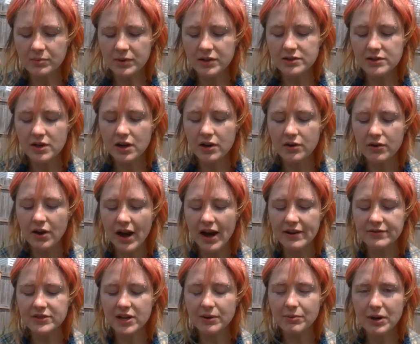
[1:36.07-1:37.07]
So
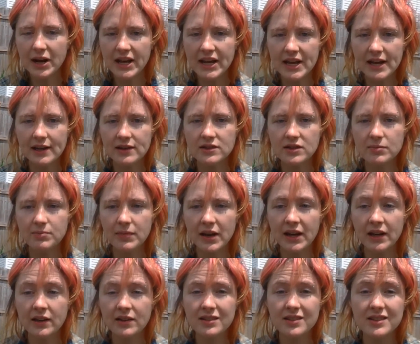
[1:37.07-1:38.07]
I've done what I can to
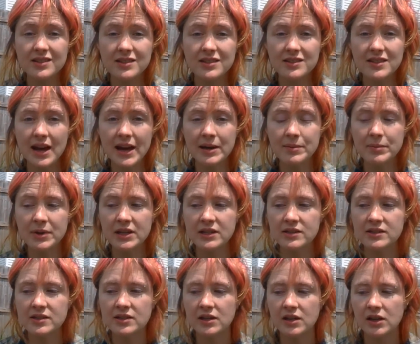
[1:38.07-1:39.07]
make this
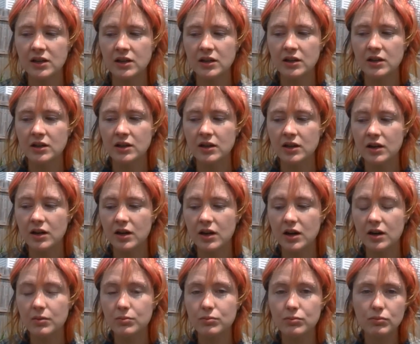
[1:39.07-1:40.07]
assignment
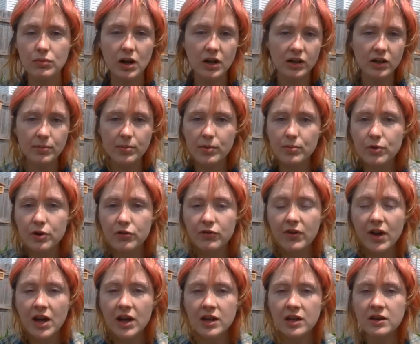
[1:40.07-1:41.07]
a little bit more
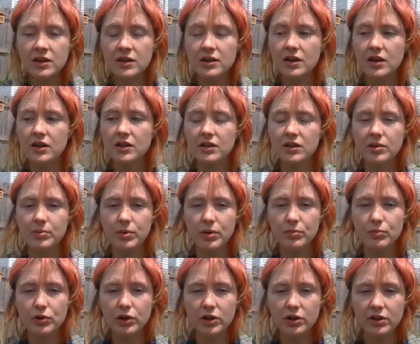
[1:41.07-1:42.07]
fun, a little bit
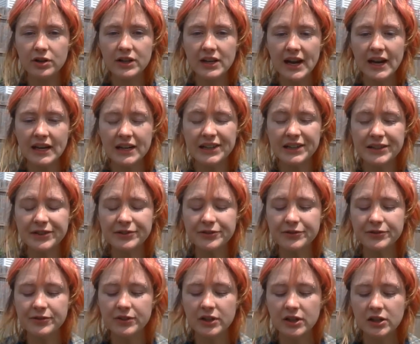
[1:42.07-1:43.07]
more
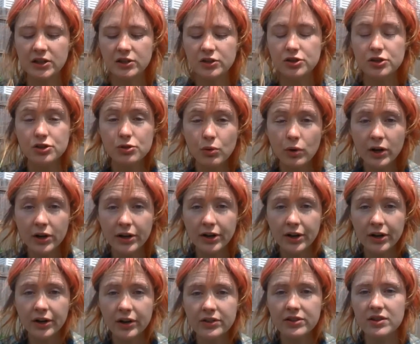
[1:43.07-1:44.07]
creative,
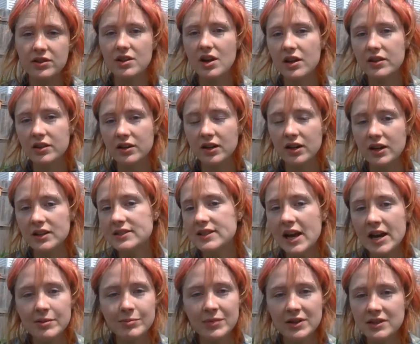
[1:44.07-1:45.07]
shorter than the other
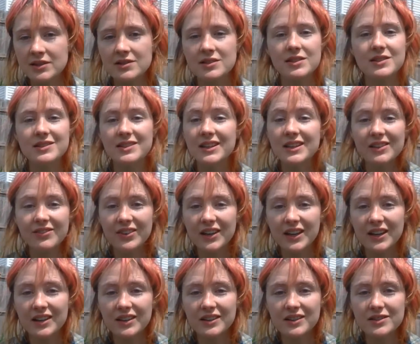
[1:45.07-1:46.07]
assignments,
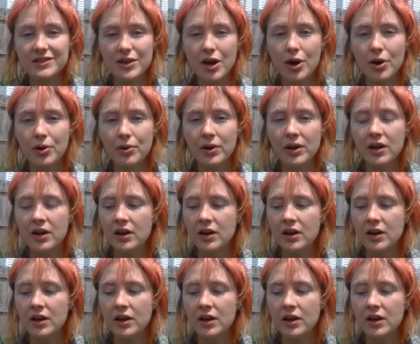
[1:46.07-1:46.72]
significantly so.